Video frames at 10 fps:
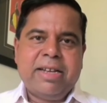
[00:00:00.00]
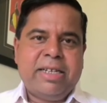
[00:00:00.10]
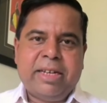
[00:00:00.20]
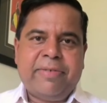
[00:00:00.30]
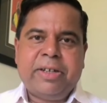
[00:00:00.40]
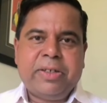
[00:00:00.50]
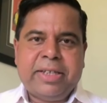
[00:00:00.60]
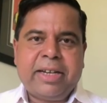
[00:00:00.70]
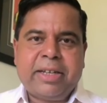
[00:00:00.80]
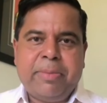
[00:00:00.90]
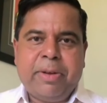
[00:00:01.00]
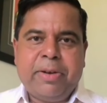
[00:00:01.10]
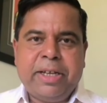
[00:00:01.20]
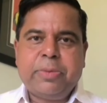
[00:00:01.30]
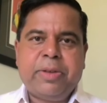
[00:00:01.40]
deliver it to 10
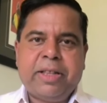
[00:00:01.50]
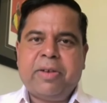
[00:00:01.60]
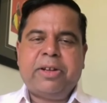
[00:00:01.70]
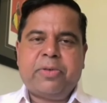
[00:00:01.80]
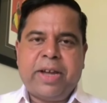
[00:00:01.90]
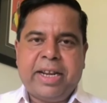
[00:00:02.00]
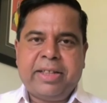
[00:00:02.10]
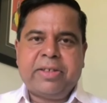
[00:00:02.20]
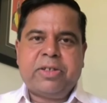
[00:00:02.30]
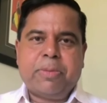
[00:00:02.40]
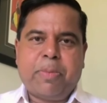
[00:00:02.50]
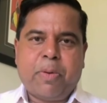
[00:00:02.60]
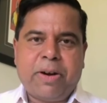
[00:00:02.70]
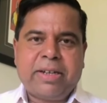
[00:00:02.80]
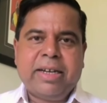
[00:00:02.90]
communities without the training, the
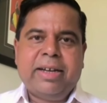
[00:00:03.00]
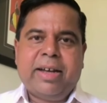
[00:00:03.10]
support,